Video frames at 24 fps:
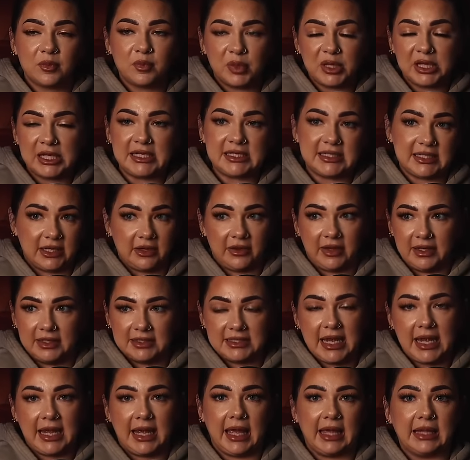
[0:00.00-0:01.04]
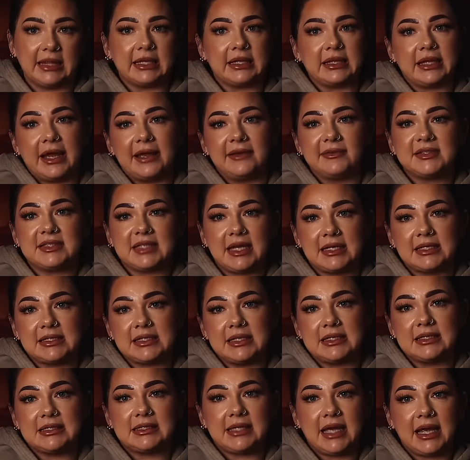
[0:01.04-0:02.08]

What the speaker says: plea deal and taking the life sentence,